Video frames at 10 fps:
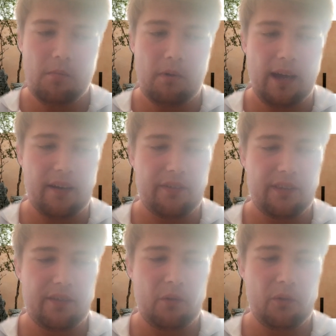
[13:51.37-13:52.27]
And I think
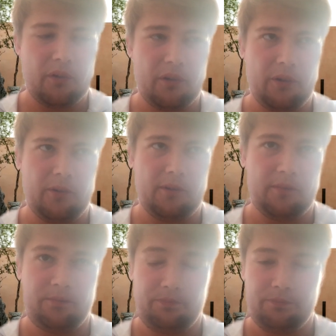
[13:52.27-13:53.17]
they've also
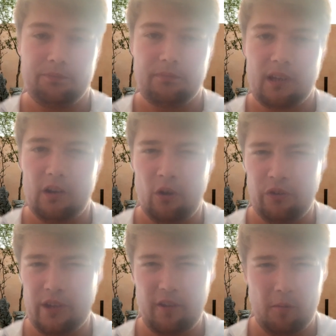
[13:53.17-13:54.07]
lost
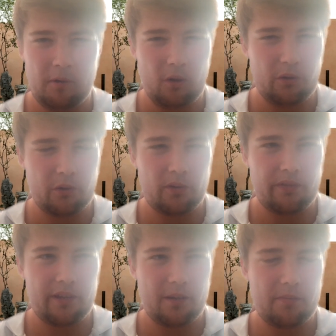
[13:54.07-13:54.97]
their top goal scorer, I
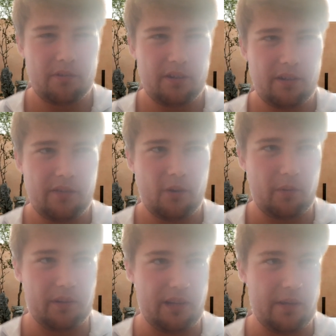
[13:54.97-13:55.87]
think, up front. I forgot
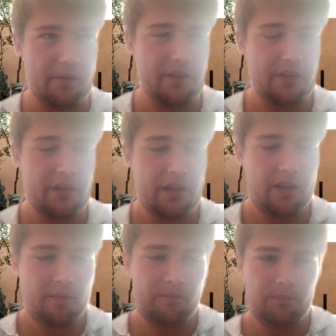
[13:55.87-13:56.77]
what his name is.
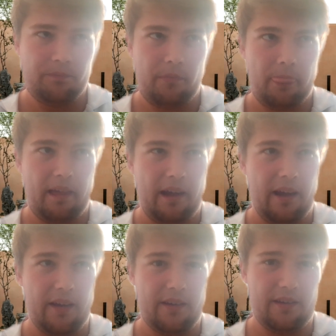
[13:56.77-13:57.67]

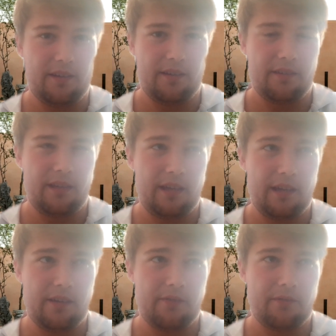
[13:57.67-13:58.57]
And
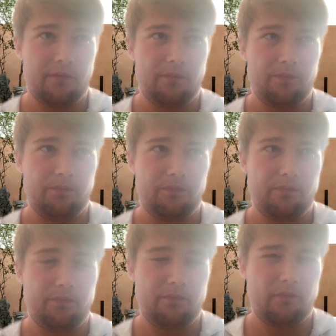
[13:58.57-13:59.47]
I
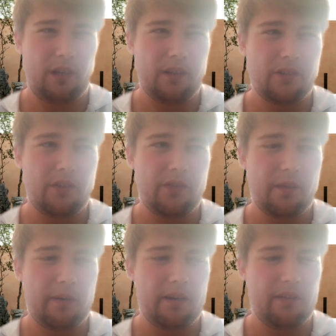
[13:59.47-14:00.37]
just don't think they
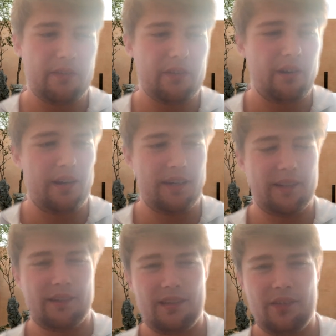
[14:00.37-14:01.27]
made enough signings.